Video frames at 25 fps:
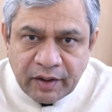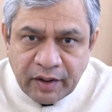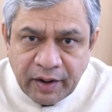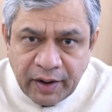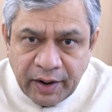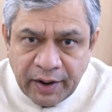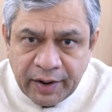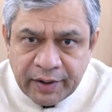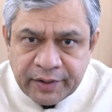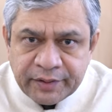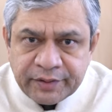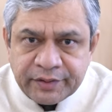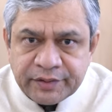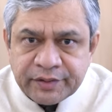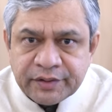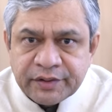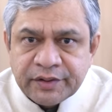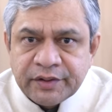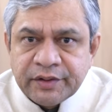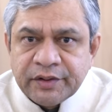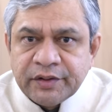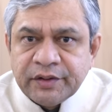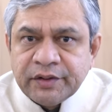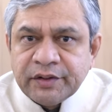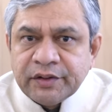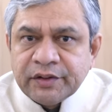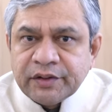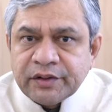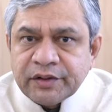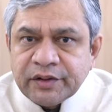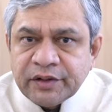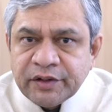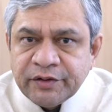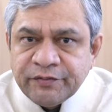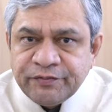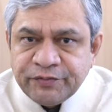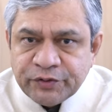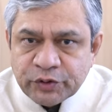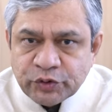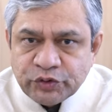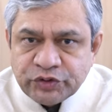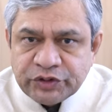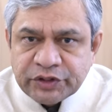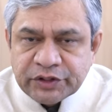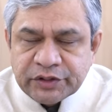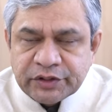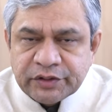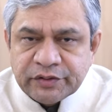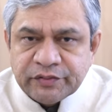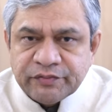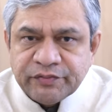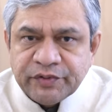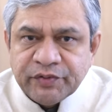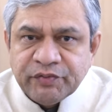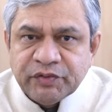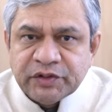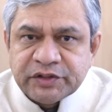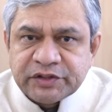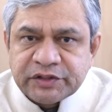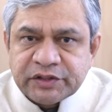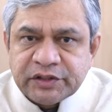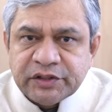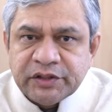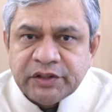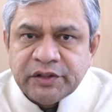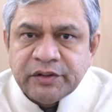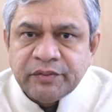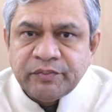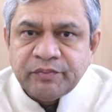And in future, we will see